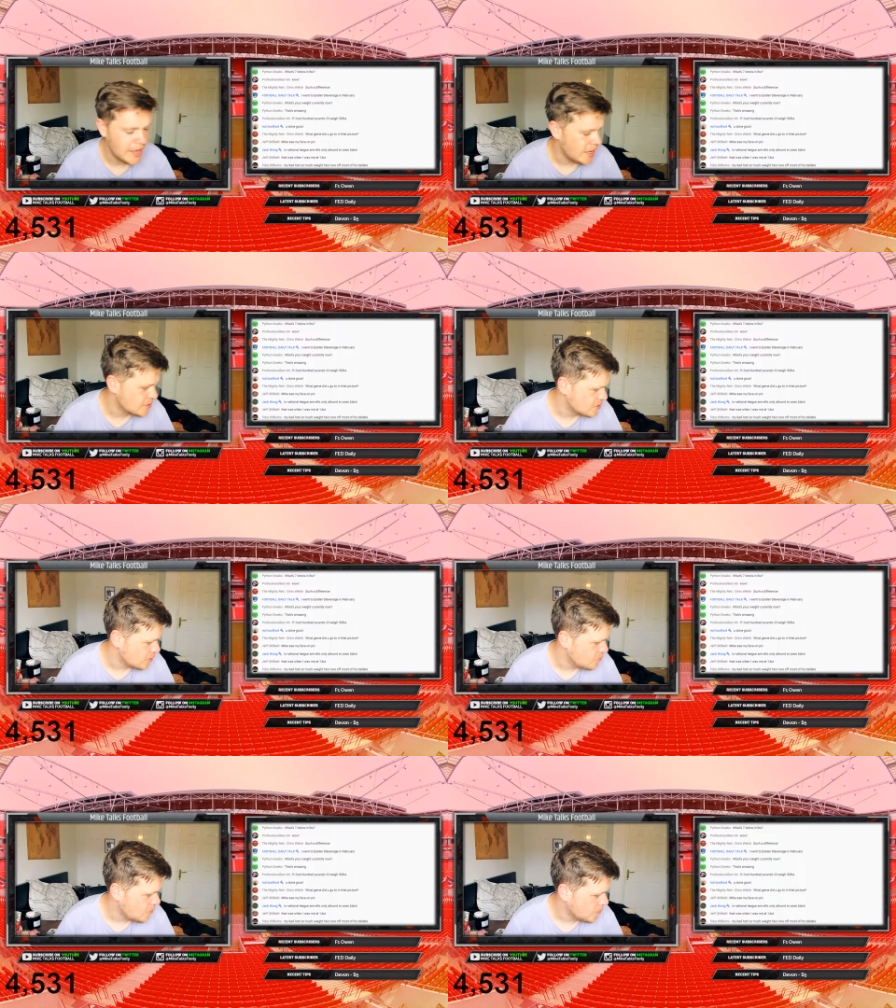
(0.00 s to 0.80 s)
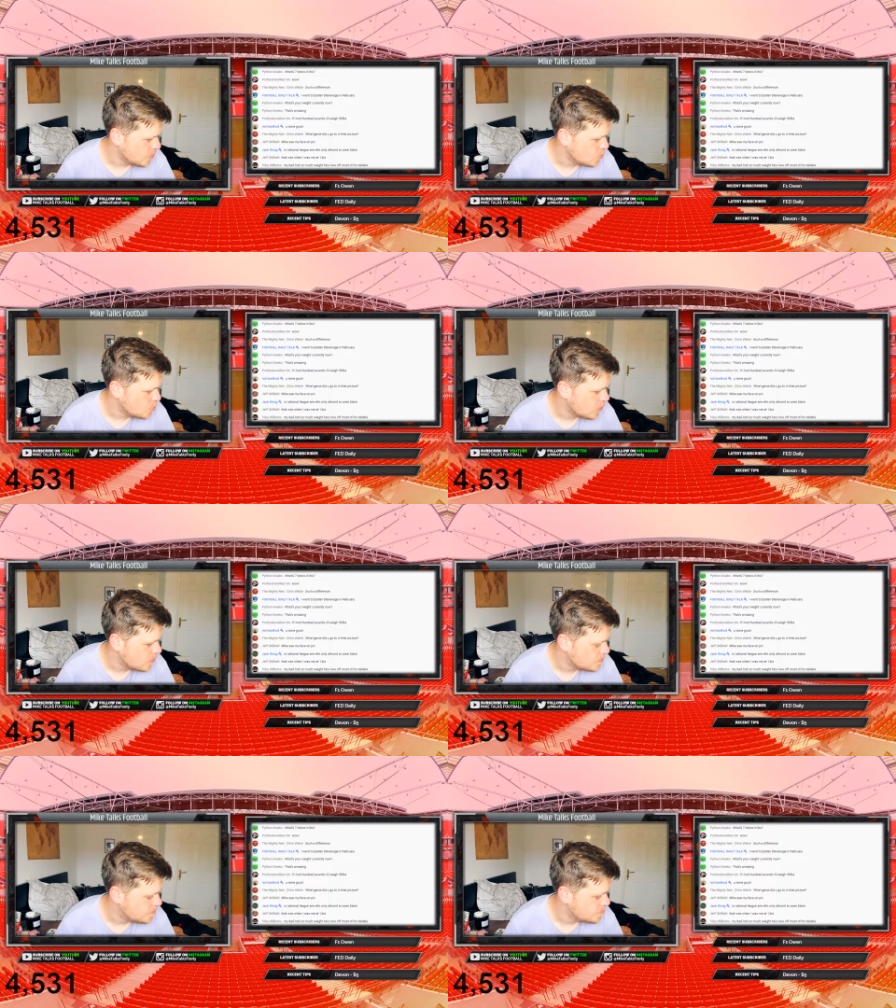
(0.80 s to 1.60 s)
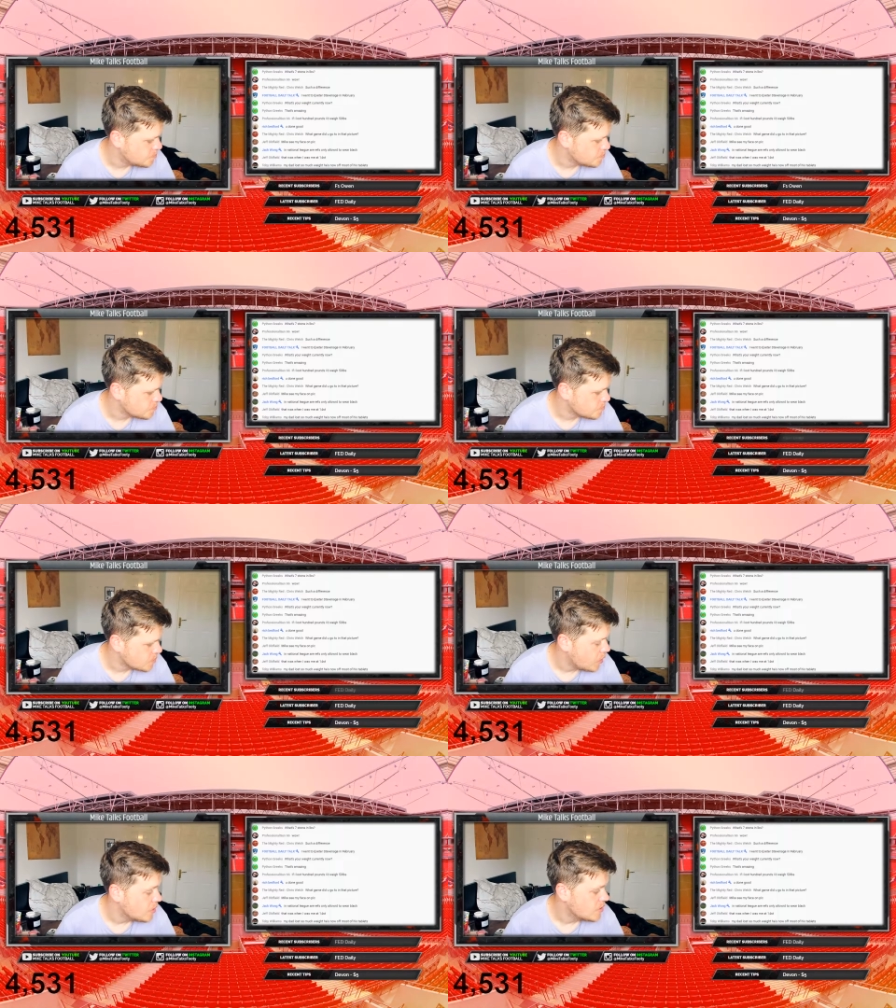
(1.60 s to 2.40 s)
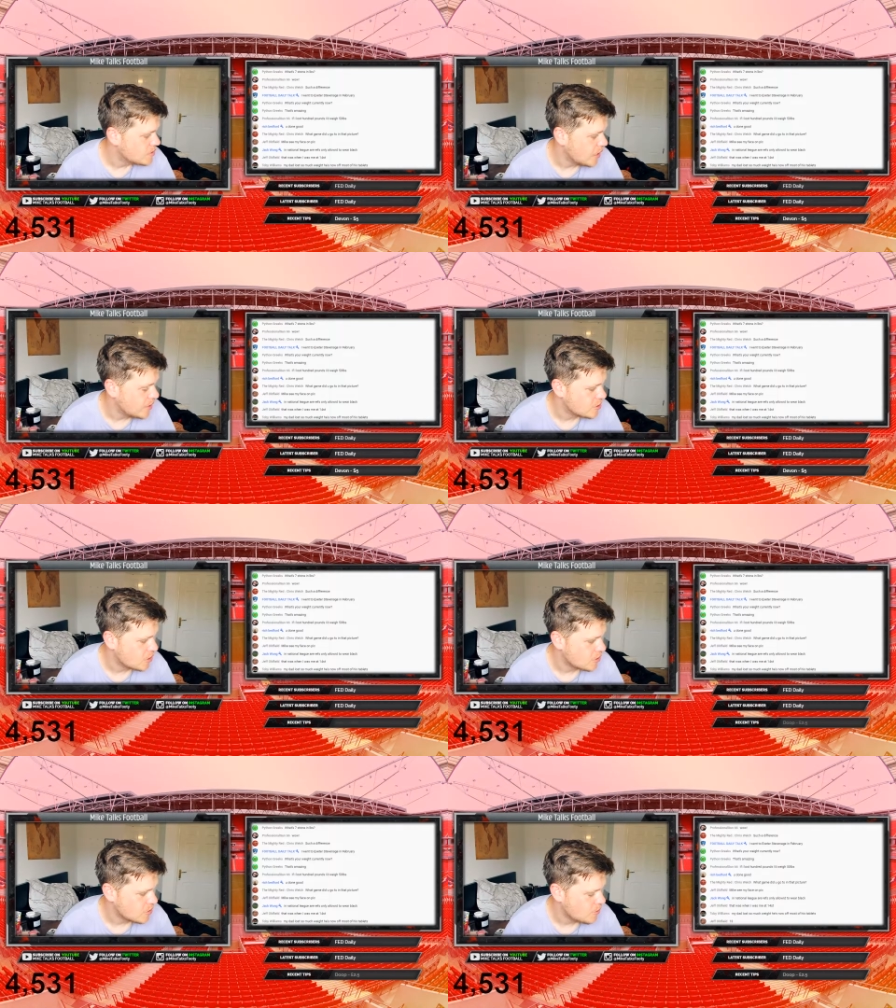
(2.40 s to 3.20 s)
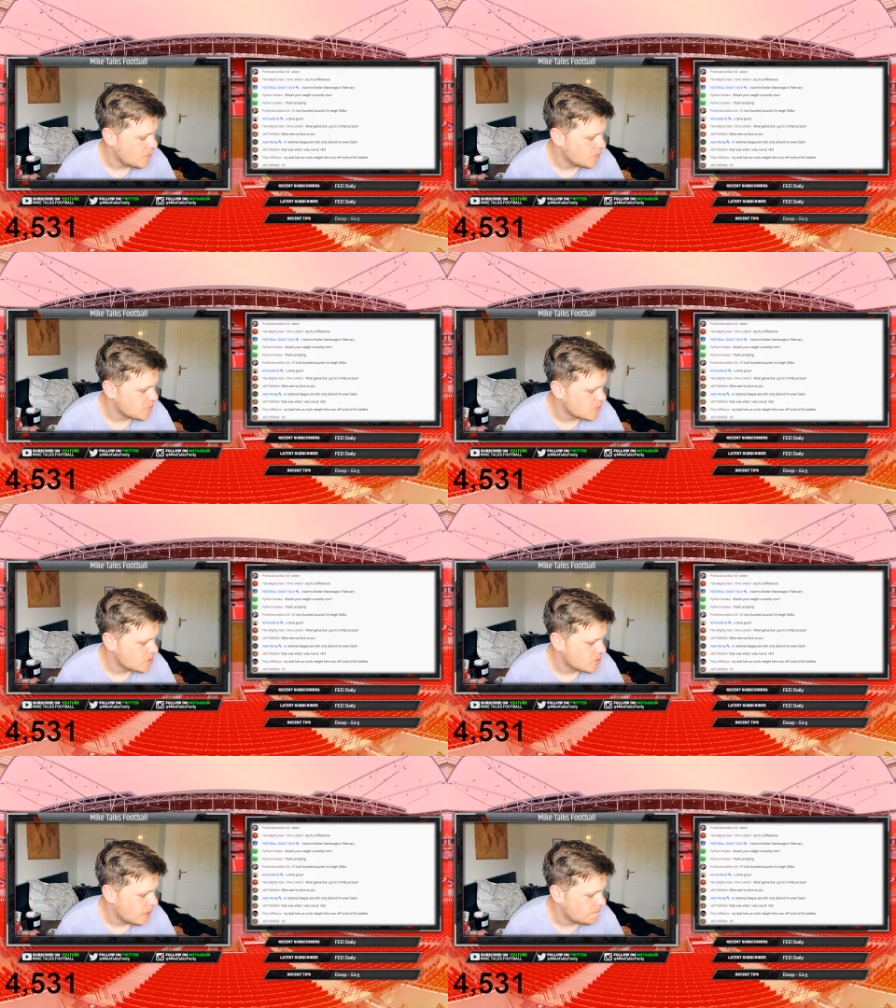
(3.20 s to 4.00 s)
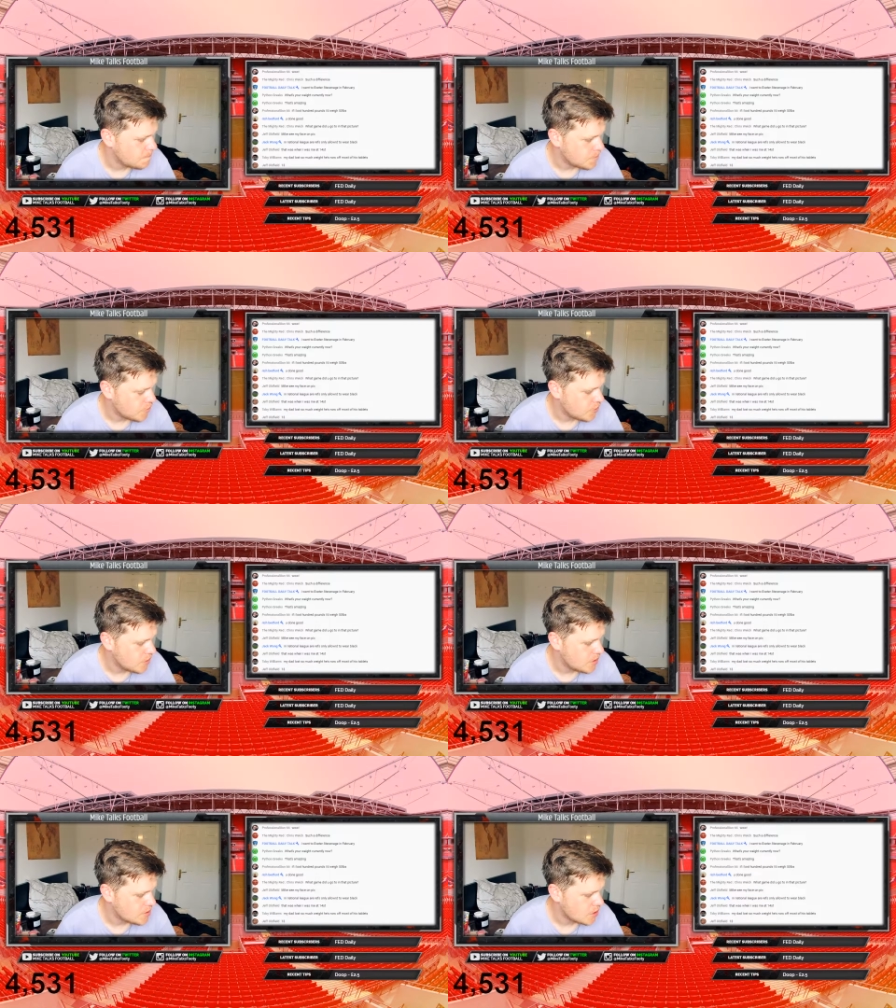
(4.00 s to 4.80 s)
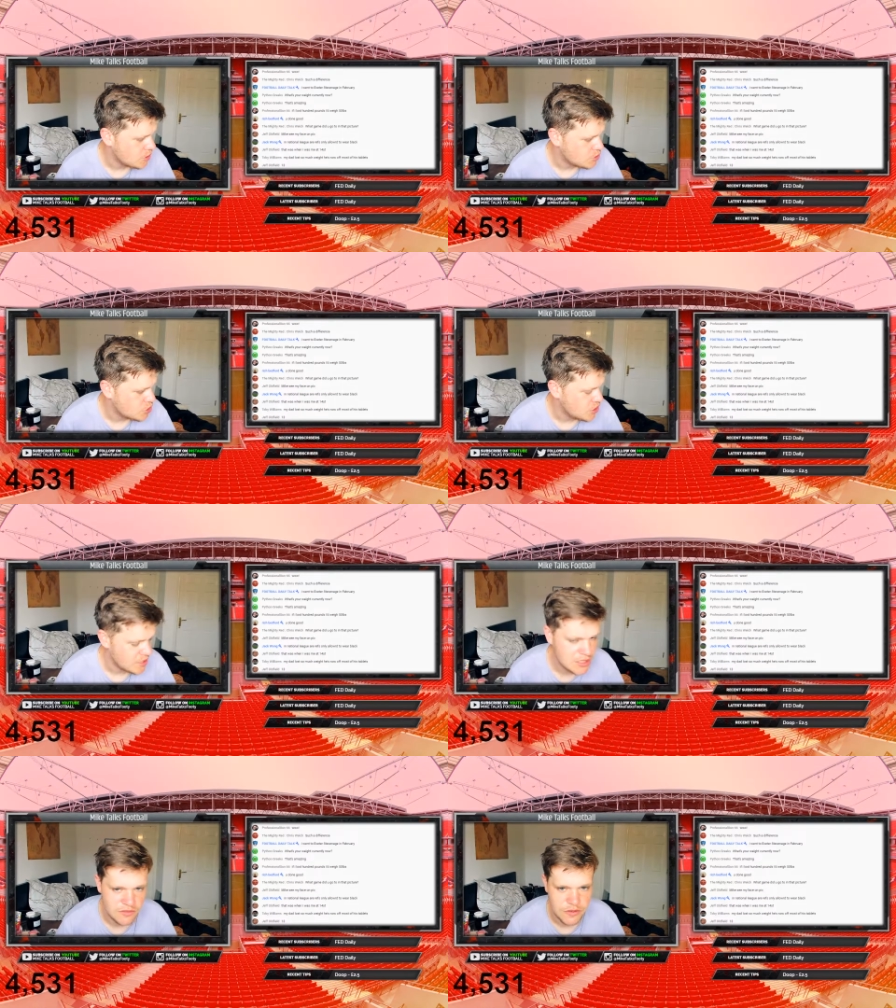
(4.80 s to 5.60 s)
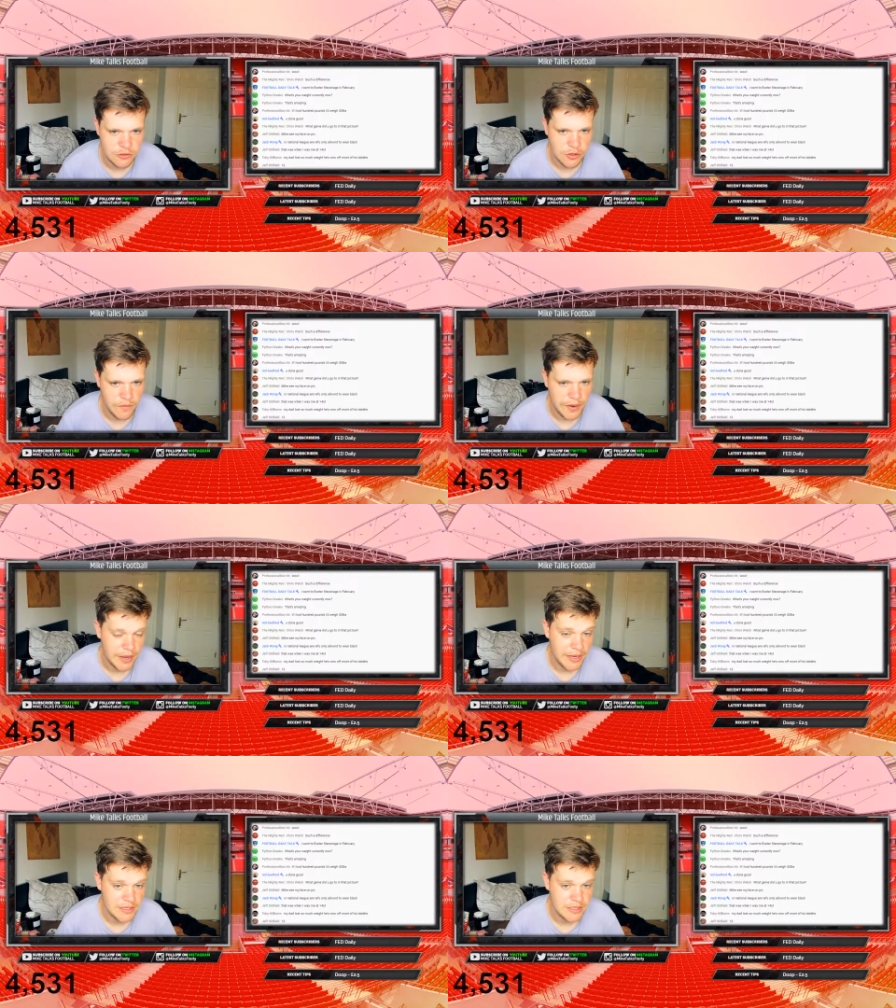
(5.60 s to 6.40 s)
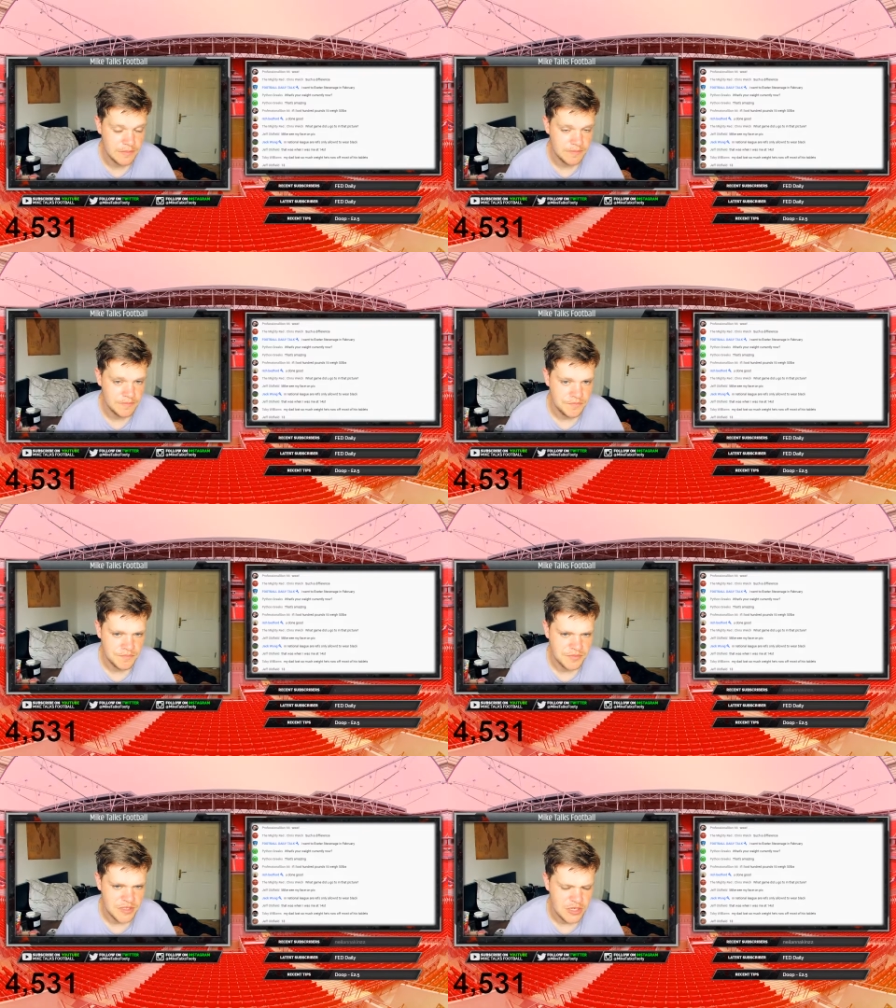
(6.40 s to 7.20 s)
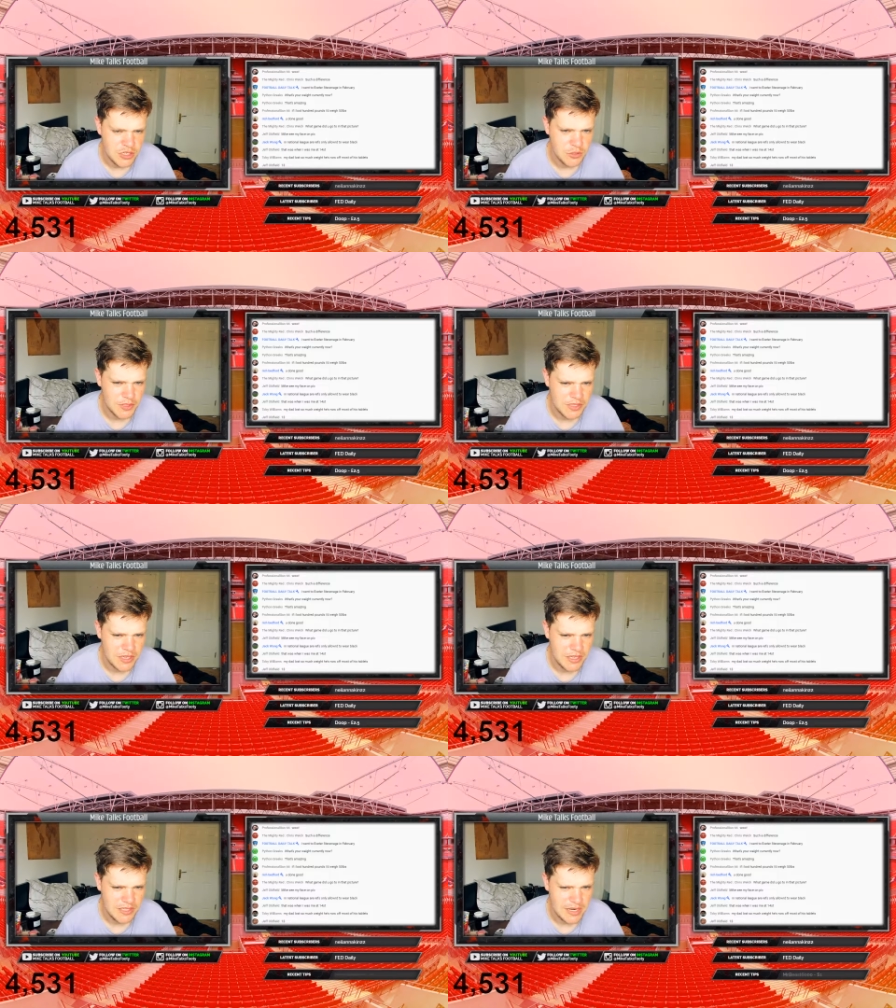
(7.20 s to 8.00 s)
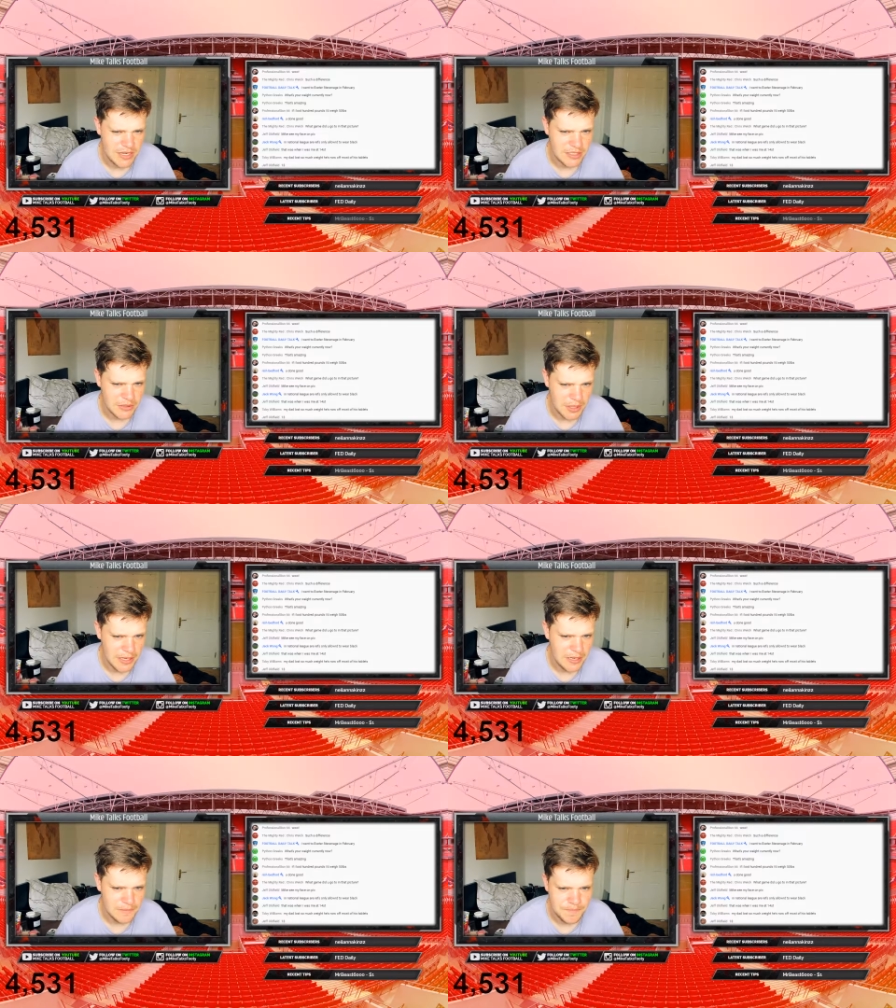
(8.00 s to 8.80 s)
Yes, I remember you saying this, because I remember that a few years ago Chesterfield got relegated, who was still in the National League.